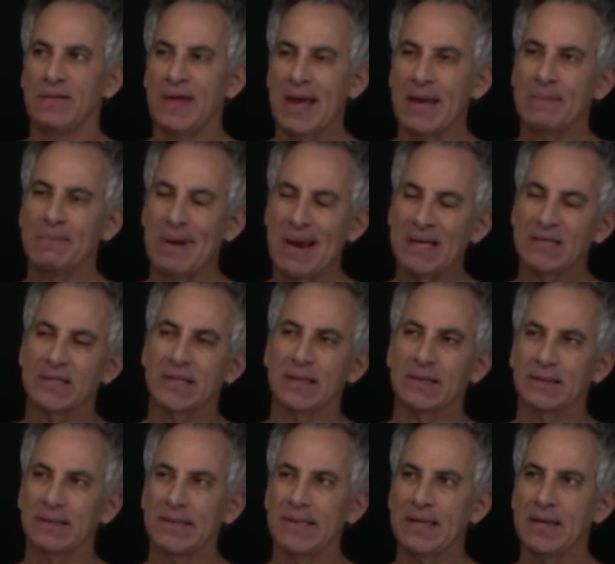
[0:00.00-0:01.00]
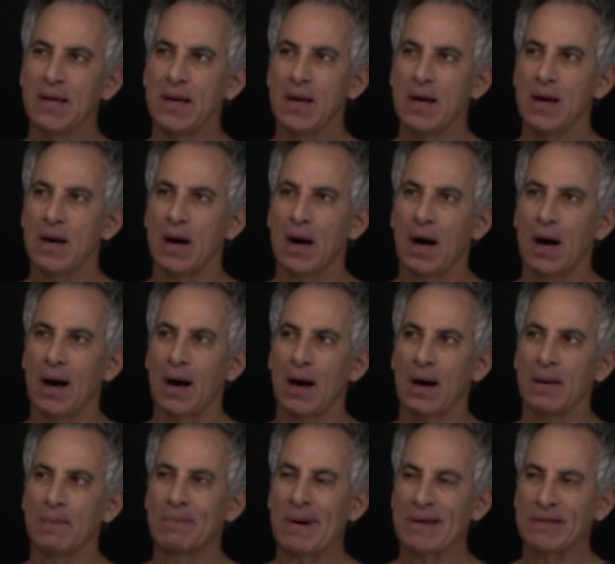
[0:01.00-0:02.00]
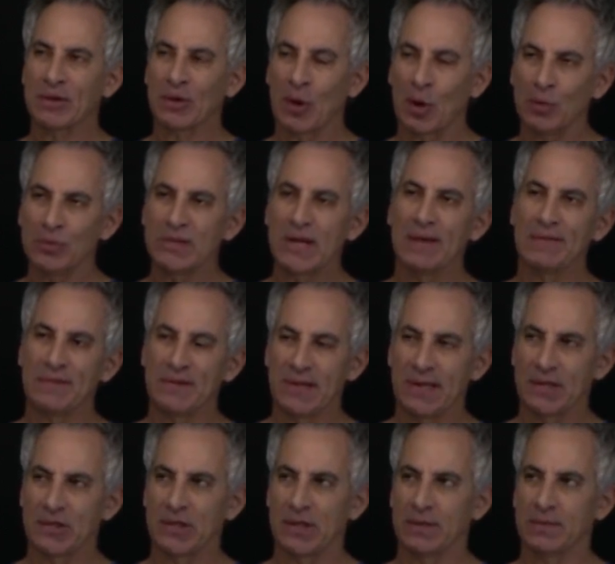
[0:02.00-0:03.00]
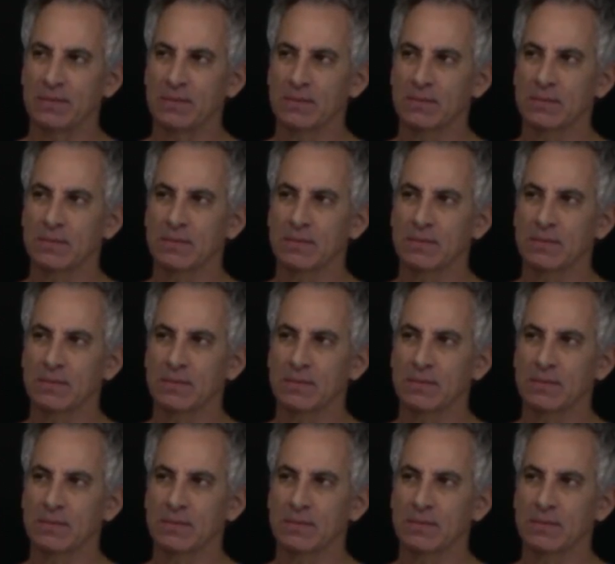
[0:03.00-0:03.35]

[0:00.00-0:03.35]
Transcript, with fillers: they basically, uh, by their own definition,